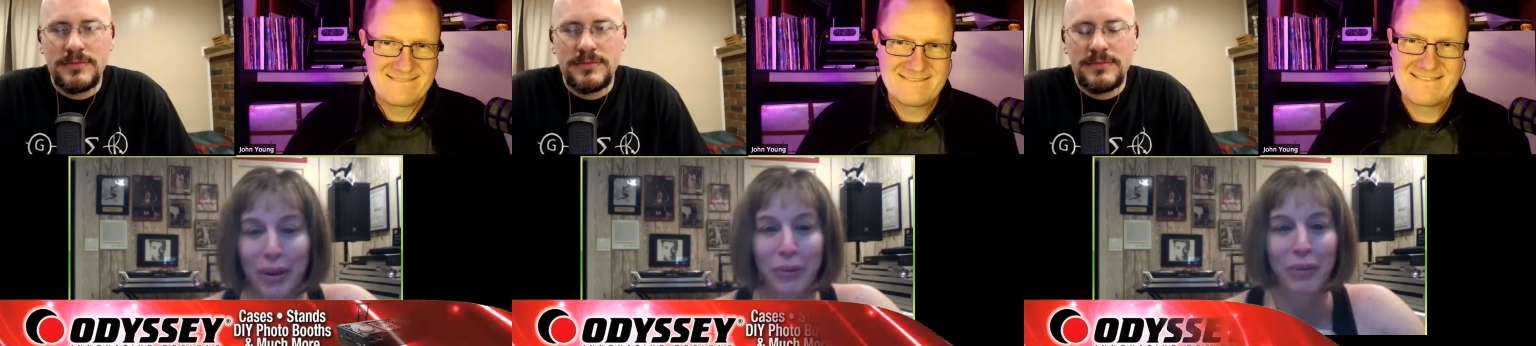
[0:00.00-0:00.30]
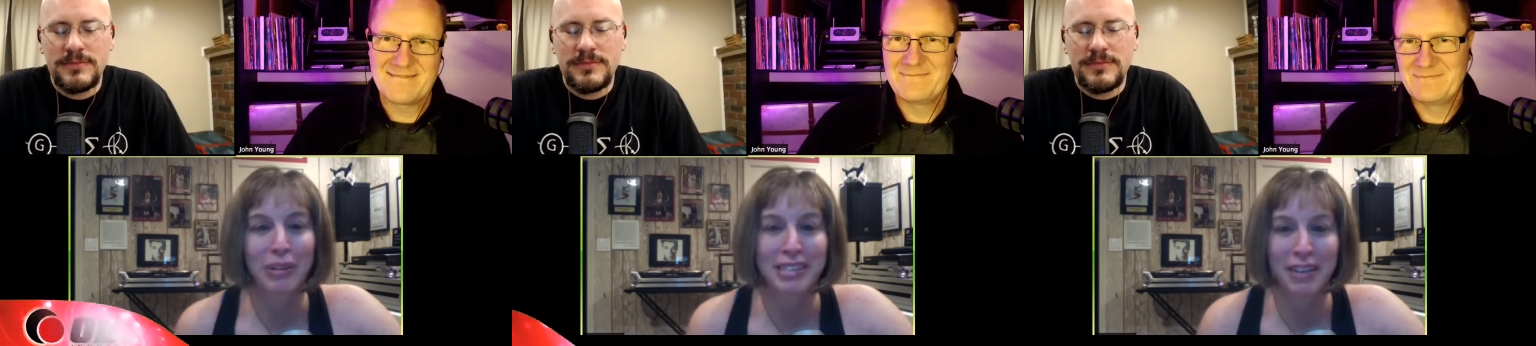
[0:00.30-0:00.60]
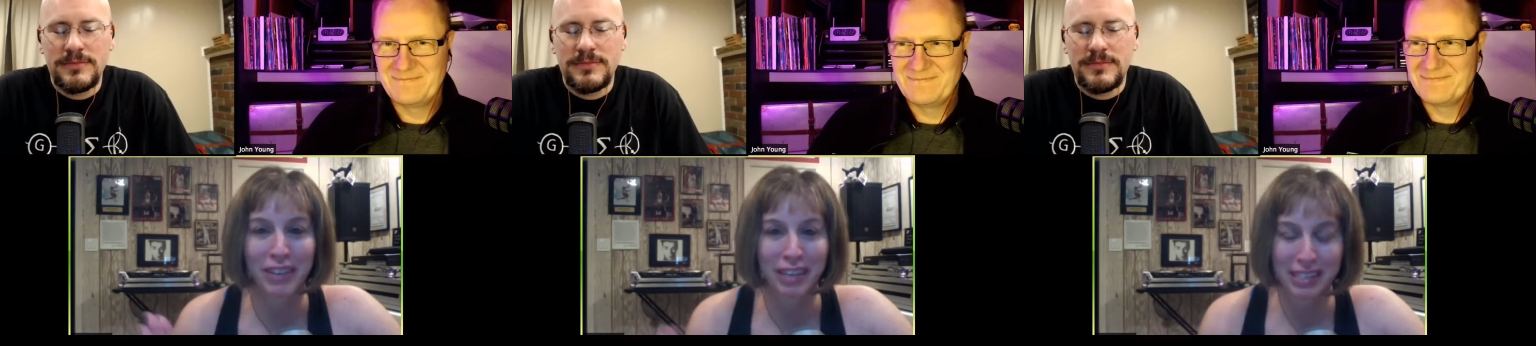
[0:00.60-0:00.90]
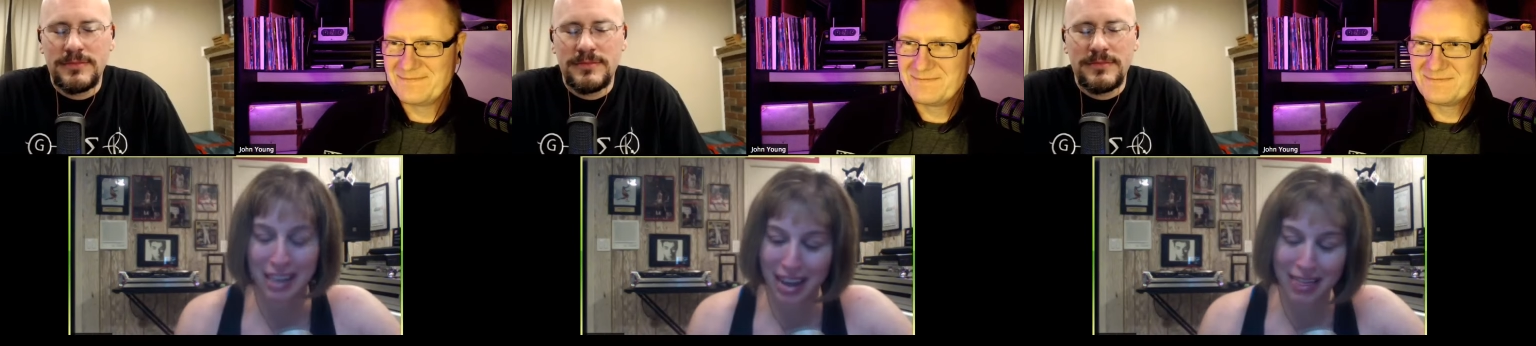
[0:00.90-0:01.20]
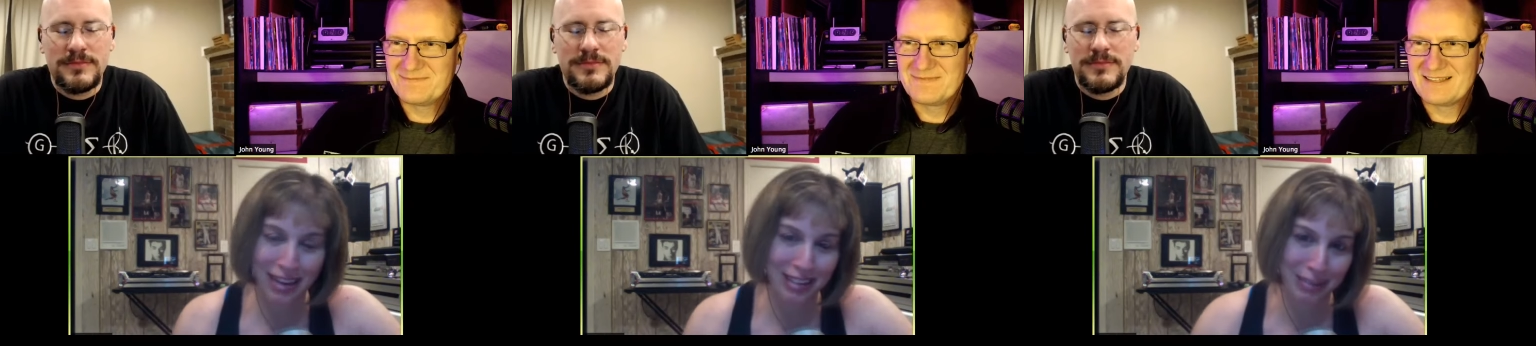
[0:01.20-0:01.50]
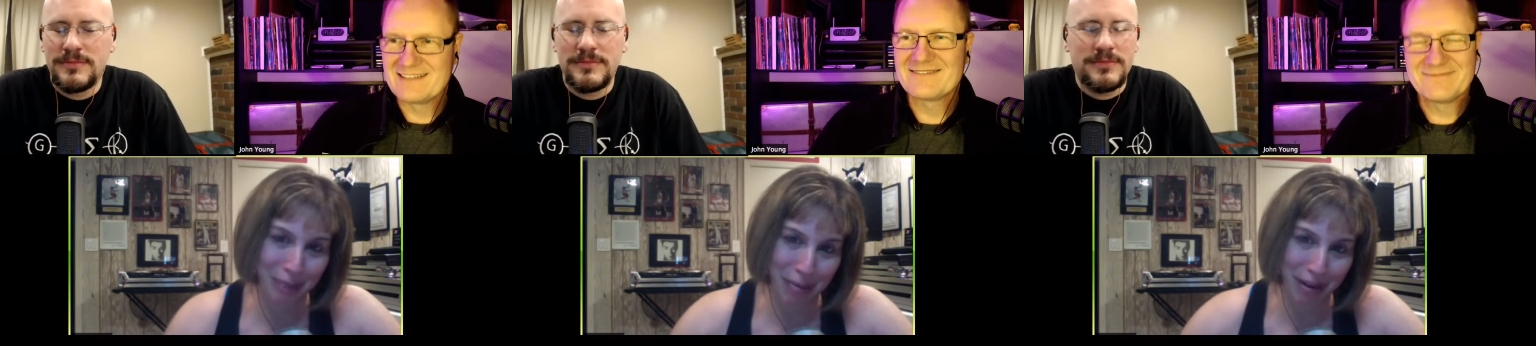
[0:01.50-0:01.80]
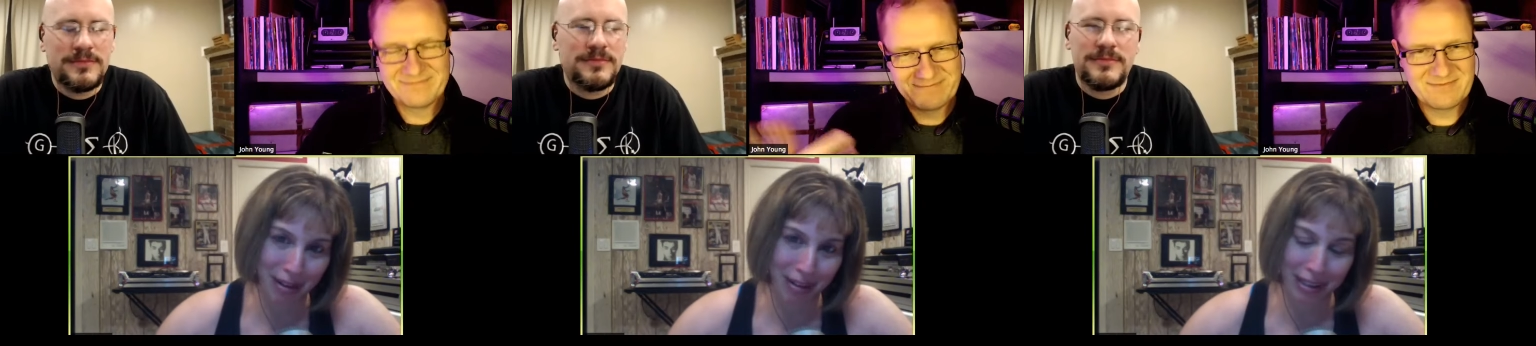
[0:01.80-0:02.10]
Speaker 1: we were 70 today, and then it's
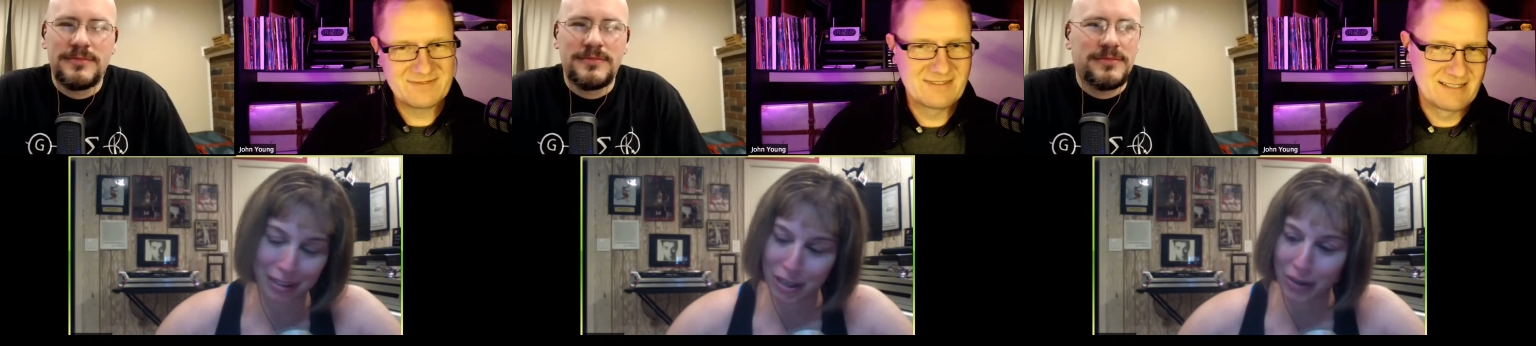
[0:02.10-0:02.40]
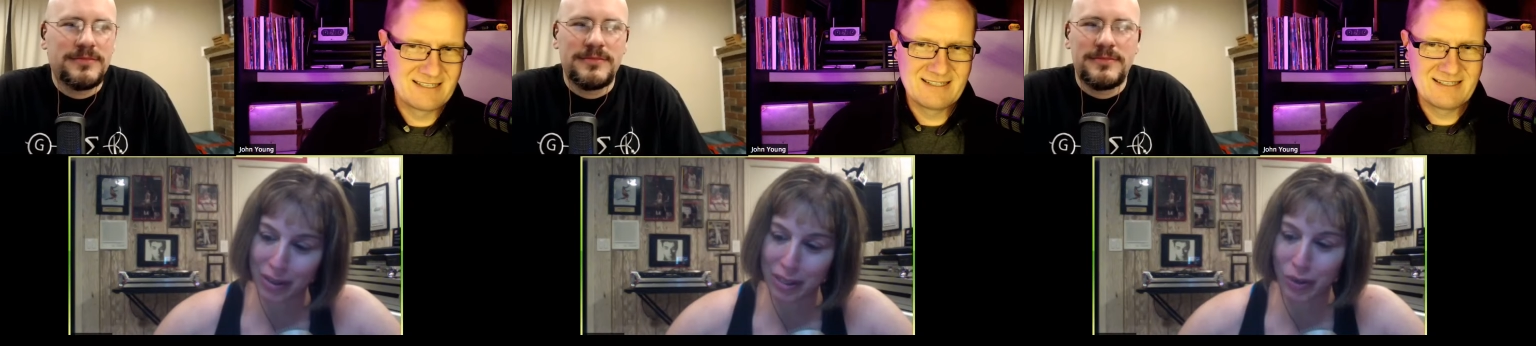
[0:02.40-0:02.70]
probably going to like snow this